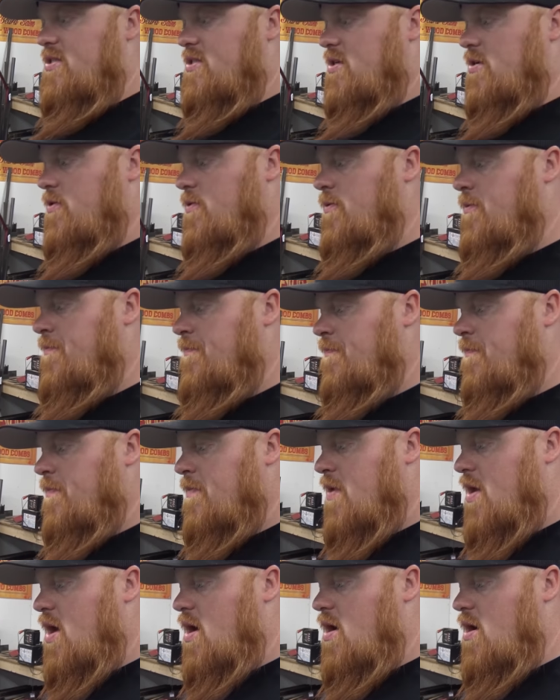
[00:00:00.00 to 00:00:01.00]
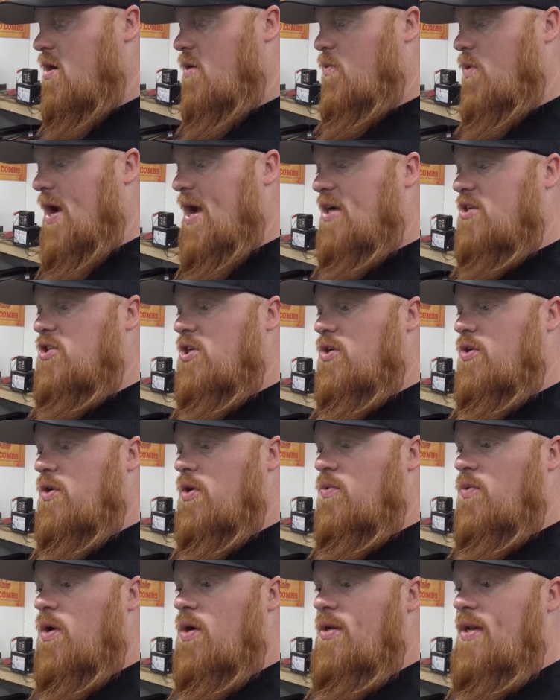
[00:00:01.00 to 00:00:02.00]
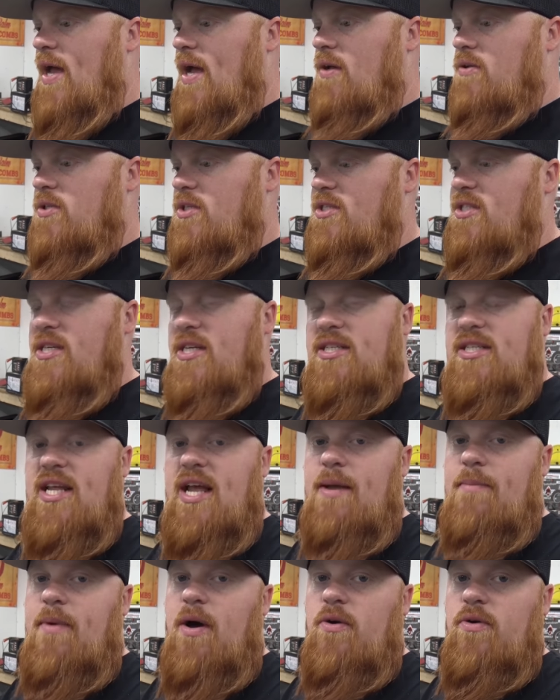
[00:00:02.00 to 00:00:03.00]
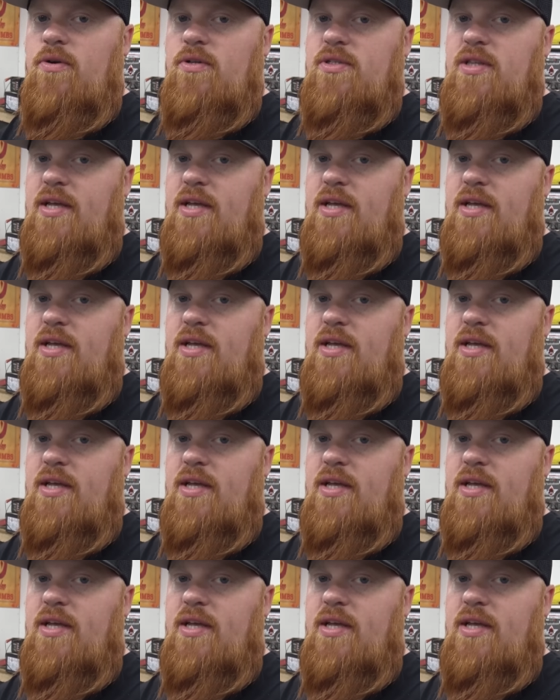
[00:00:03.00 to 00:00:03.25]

So we're actually going to run down to 68 motors.